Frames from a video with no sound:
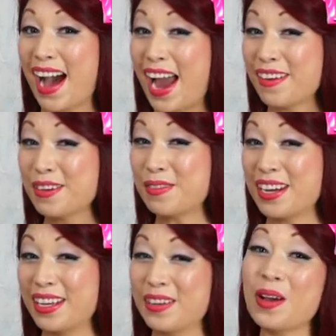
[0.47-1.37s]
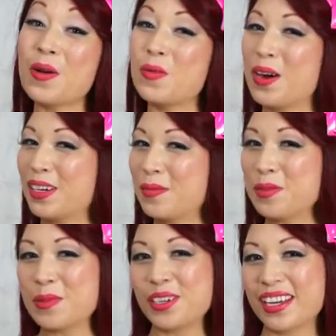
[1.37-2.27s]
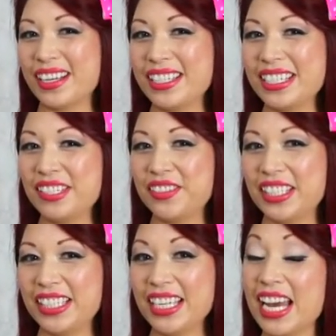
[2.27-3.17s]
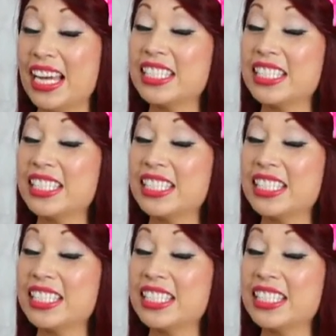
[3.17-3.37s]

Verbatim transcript: Hi everyone, welcome to Belle Candy TV.